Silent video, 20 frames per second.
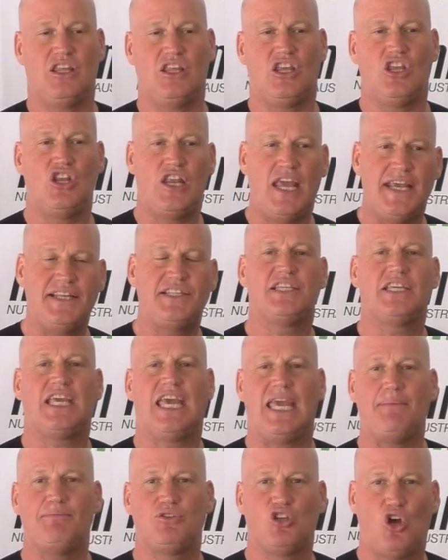You need to
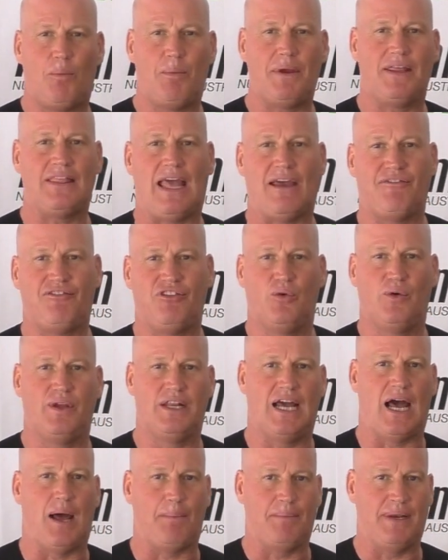keep topping that
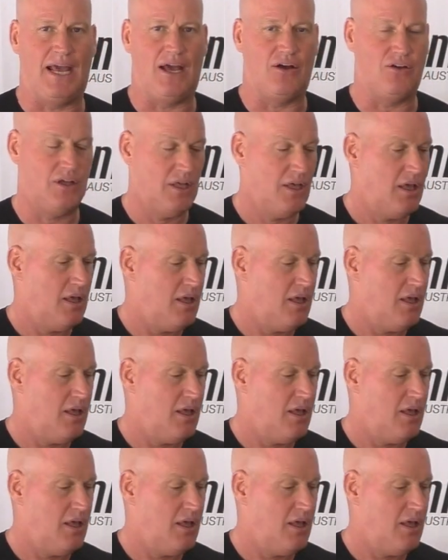fluid up. Now,